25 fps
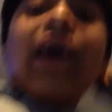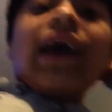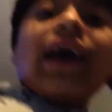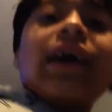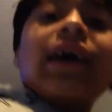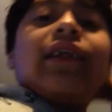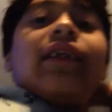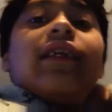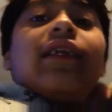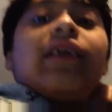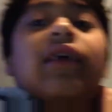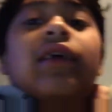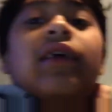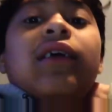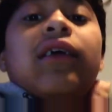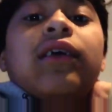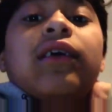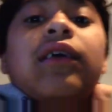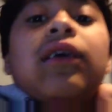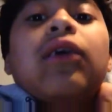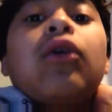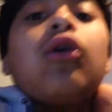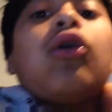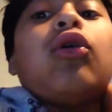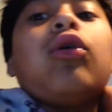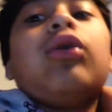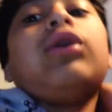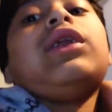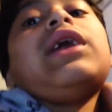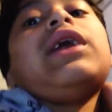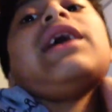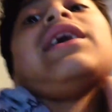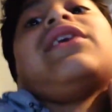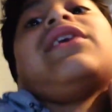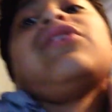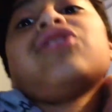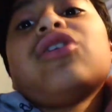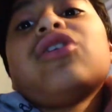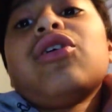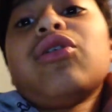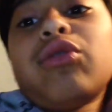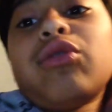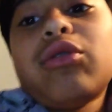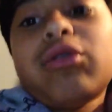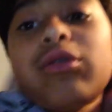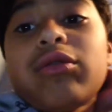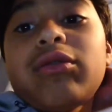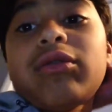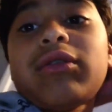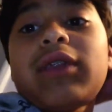had all day. So
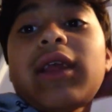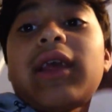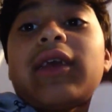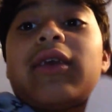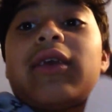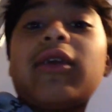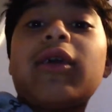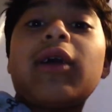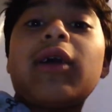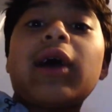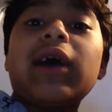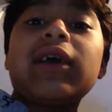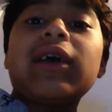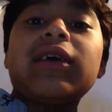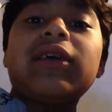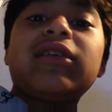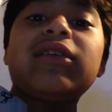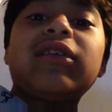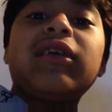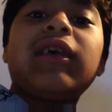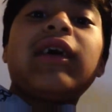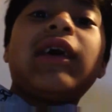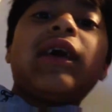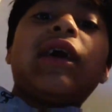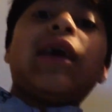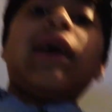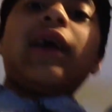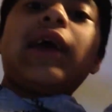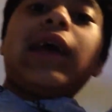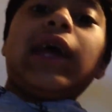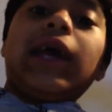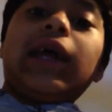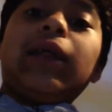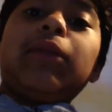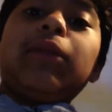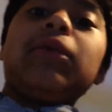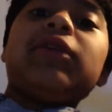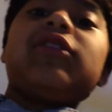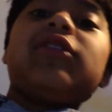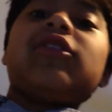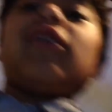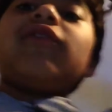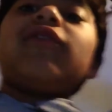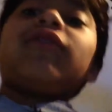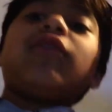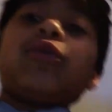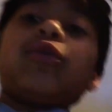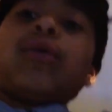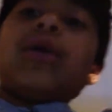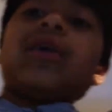thank you guys and Mattel
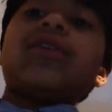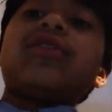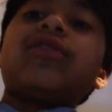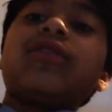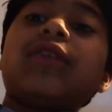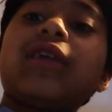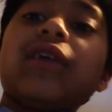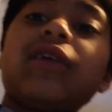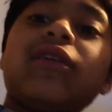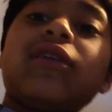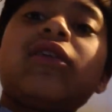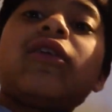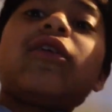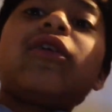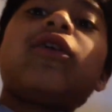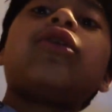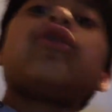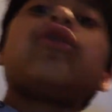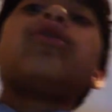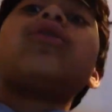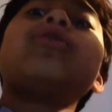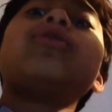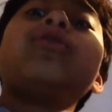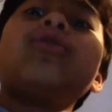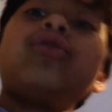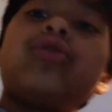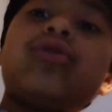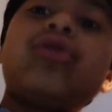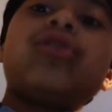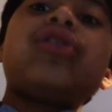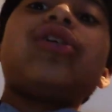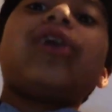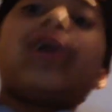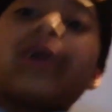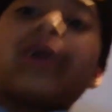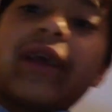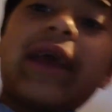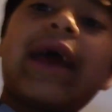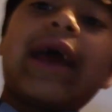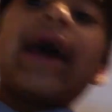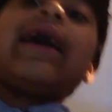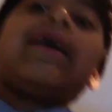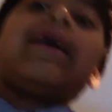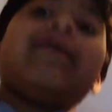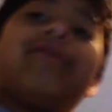for watching this. You suck at